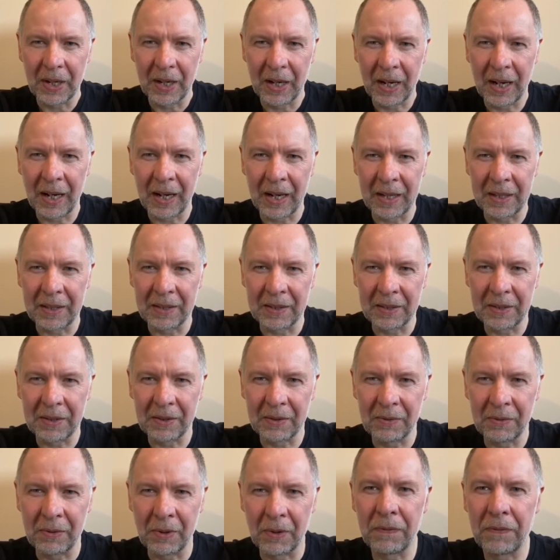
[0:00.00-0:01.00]
and
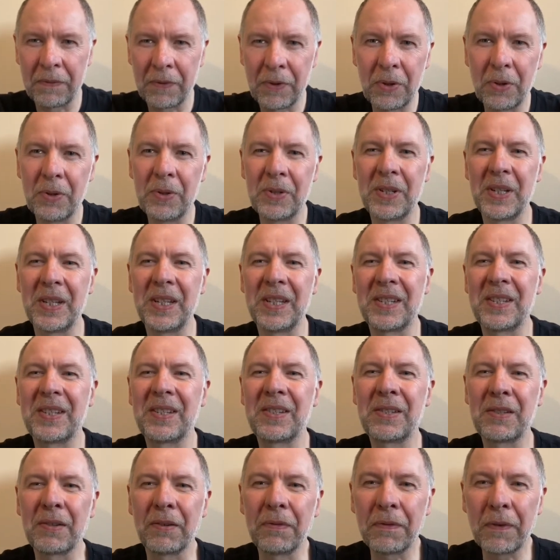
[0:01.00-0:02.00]
refuses
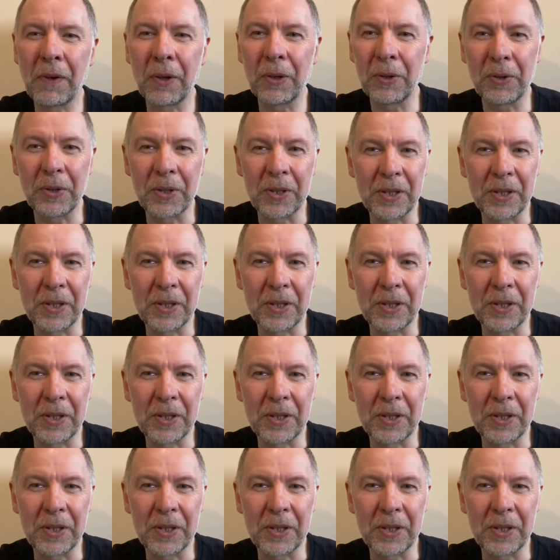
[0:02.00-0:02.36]
to follow